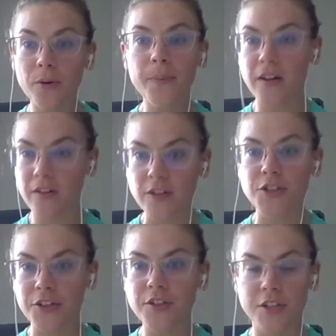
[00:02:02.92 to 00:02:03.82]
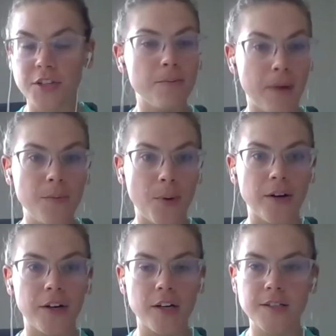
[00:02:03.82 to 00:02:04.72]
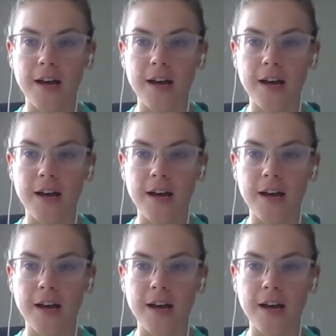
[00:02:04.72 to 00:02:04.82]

beneficial to your money partners.